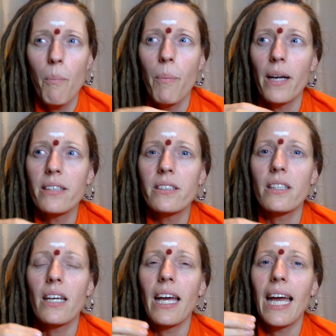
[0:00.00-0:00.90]
but
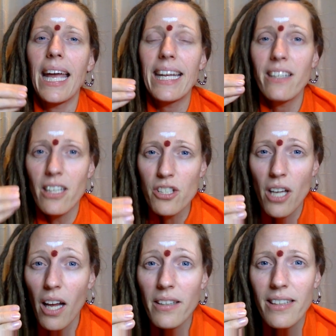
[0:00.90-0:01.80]
it does
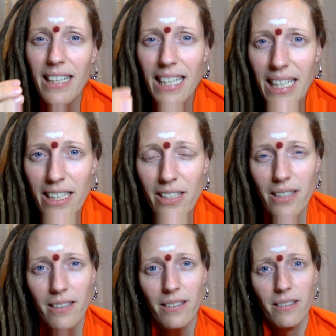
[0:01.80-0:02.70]
not need
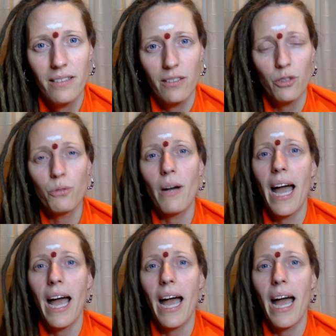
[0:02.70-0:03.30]
to